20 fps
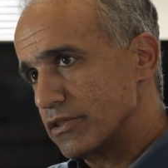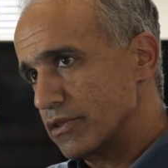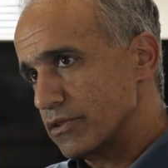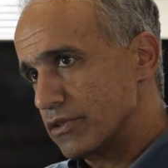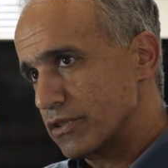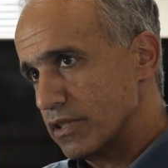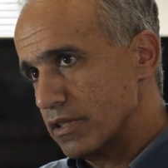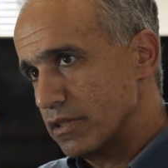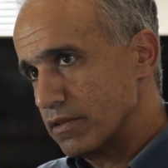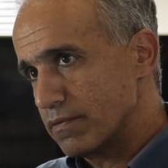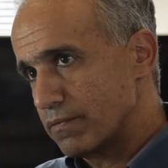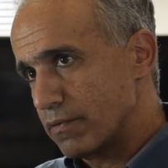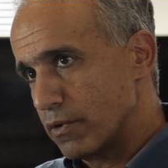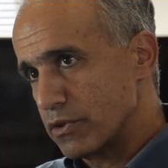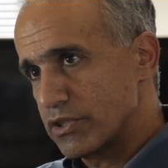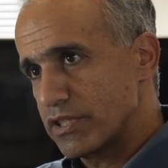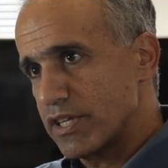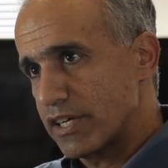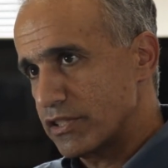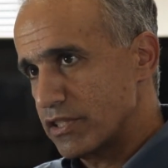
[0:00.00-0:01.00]
There's a
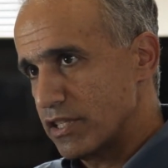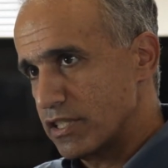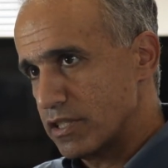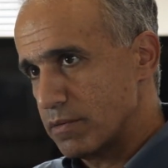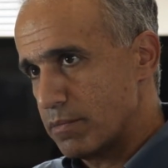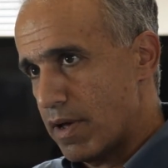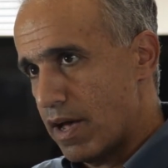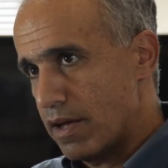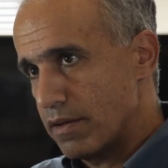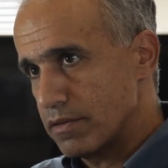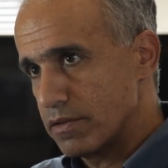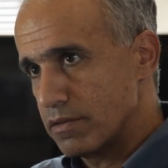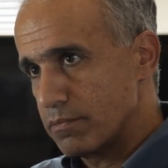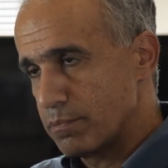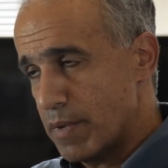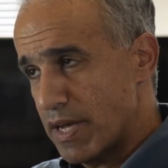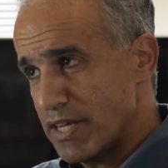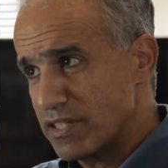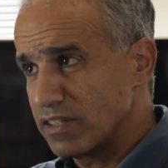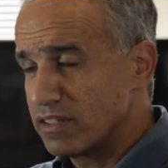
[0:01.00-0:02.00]
first section is about
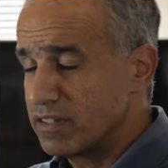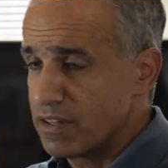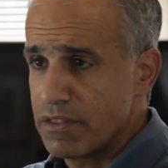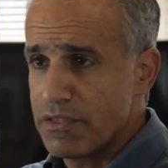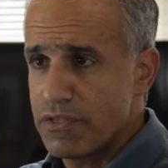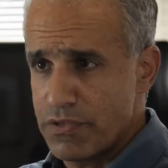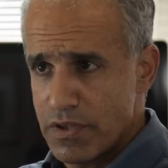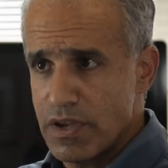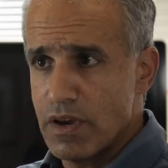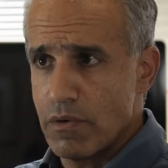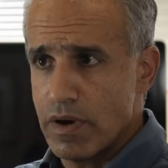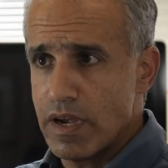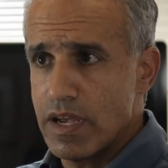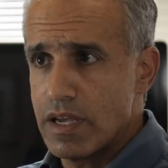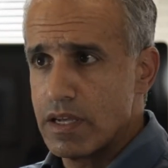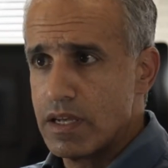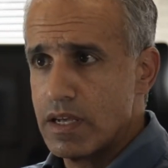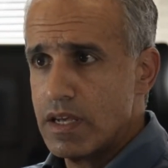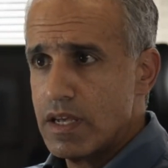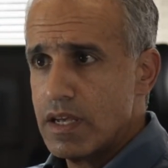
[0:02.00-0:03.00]
basically the
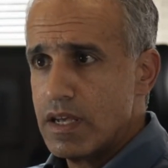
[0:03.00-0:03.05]
theory,